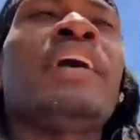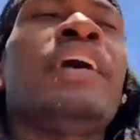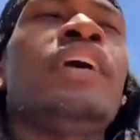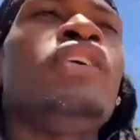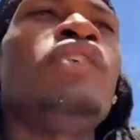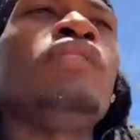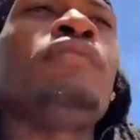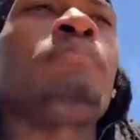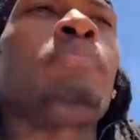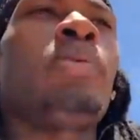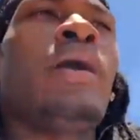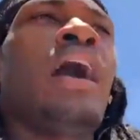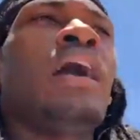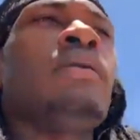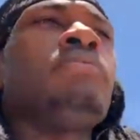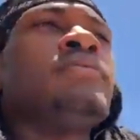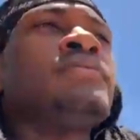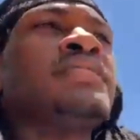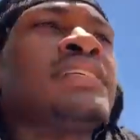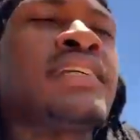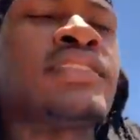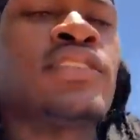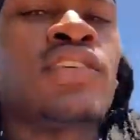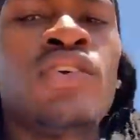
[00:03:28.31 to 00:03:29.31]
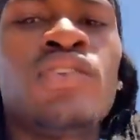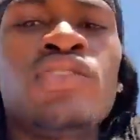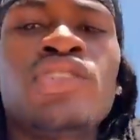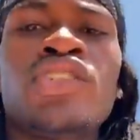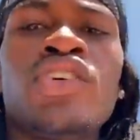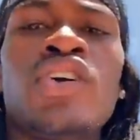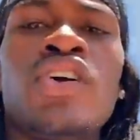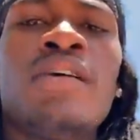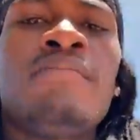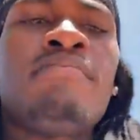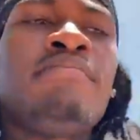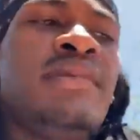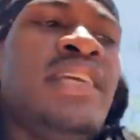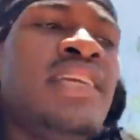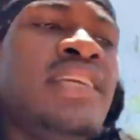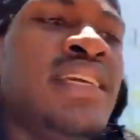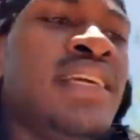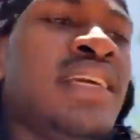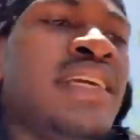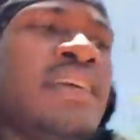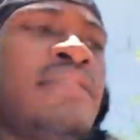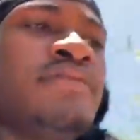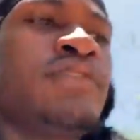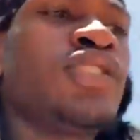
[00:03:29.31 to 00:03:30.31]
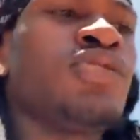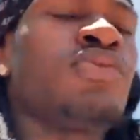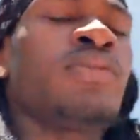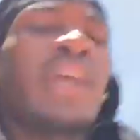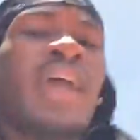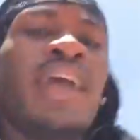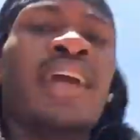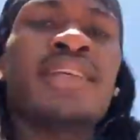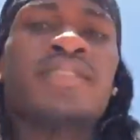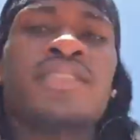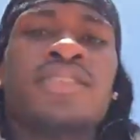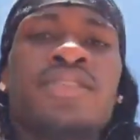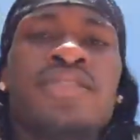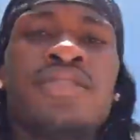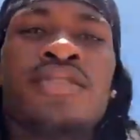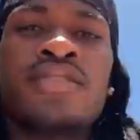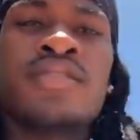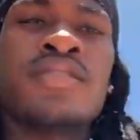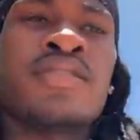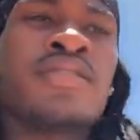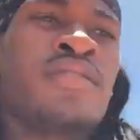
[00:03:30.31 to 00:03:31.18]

of health problems. I told y'all, meat gives you cancer.